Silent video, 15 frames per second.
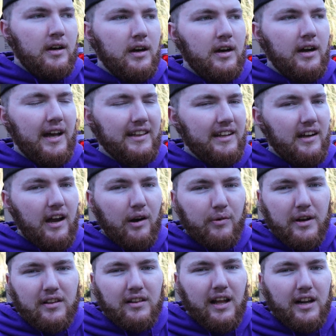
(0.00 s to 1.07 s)
I
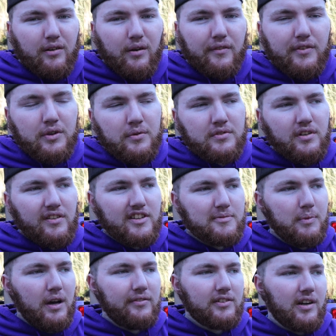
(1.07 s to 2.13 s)
read a lot of reviews on this
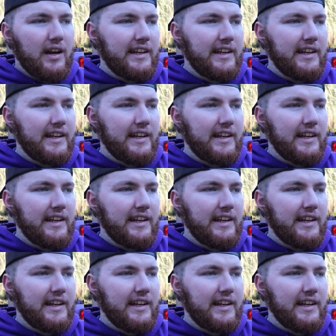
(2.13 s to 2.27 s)
muffler.